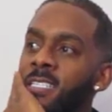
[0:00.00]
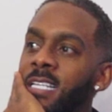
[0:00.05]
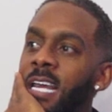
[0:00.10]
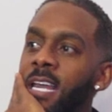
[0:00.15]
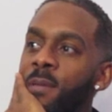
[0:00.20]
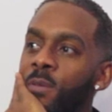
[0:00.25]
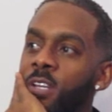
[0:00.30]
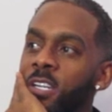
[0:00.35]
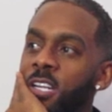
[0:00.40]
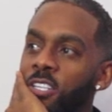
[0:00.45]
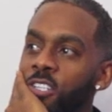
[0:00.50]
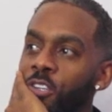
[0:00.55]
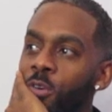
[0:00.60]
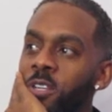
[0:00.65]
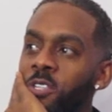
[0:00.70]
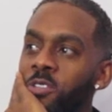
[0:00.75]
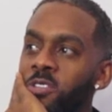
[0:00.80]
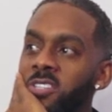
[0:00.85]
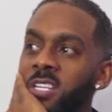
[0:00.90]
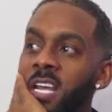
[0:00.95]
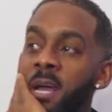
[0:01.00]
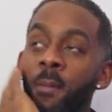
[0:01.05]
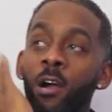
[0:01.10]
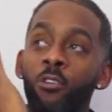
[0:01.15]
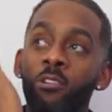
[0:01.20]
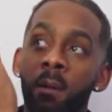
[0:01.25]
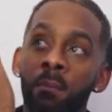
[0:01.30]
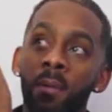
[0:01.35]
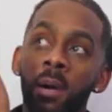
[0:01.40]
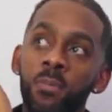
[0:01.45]
statement that she always used to say, my
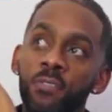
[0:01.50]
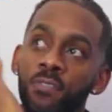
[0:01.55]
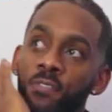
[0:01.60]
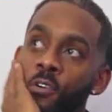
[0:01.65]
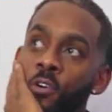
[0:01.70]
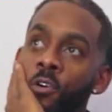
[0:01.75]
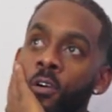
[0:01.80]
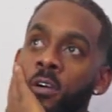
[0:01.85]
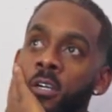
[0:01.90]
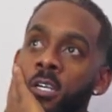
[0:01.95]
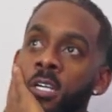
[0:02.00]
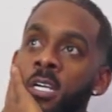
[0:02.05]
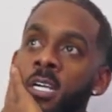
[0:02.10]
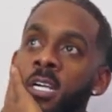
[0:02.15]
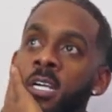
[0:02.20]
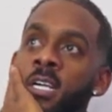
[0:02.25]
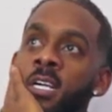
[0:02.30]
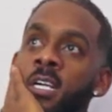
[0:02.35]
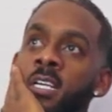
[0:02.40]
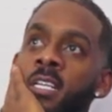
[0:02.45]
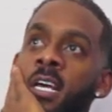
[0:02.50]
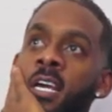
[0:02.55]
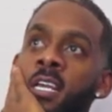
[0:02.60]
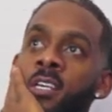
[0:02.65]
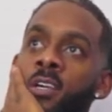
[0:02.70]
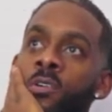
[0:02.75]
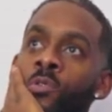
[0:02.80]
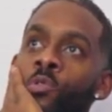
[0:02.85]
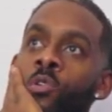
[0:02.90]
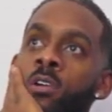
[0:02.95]
grandma before,
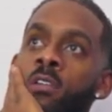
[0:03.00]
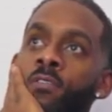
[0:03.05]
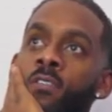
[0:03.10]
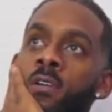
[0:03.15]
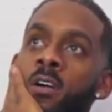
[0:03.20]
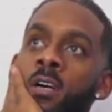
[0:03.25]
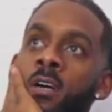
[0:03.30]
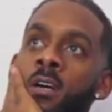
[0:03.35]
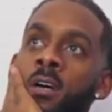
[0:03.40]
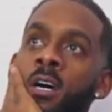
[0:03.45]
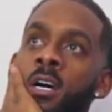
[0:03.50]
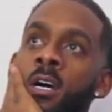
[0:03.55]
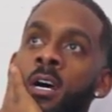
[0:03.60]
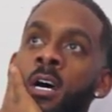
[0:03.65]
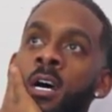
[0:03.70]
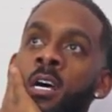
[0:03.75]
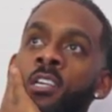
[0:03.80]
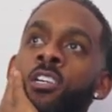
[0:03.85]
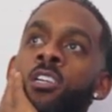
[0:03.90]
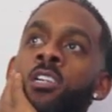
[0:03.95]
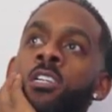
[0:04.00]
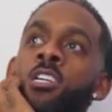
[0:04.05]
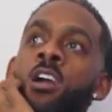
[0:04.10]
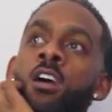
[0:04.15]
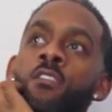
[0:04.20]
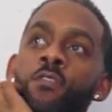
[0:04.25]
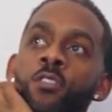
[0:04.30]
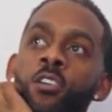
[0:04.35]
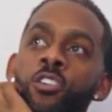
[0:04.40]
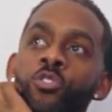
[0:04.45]
that you're
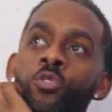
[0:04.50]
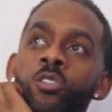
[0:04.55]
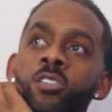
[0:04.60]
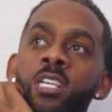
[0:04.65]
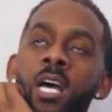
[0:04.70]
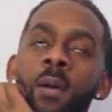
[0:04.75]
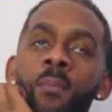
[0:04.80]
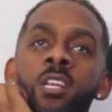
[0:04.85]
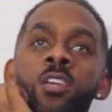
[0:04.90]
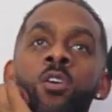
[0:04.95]
young for a short time